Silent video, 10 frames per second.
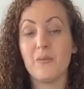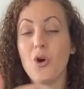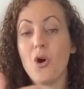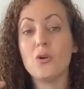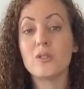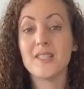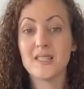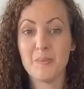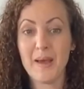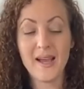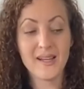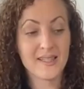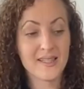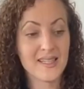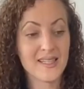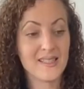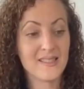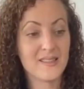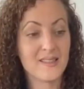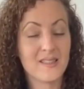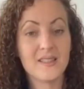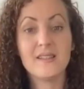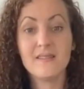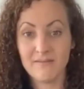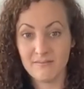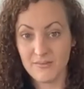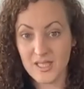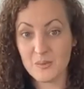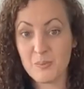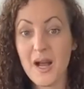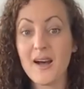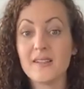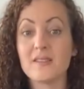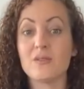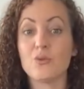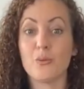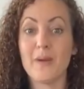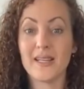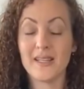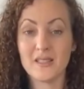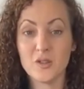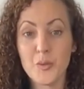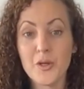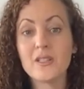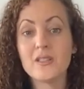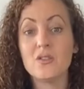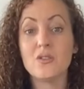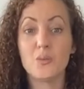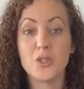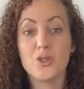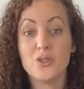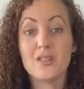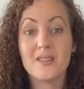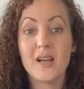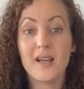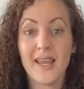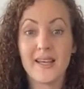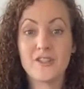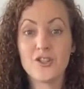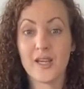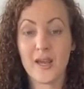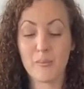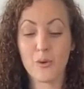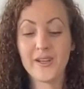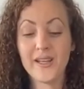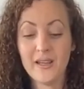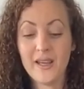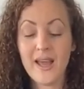What holds us back is this past traumatic experiences, which is stuck energy in our body.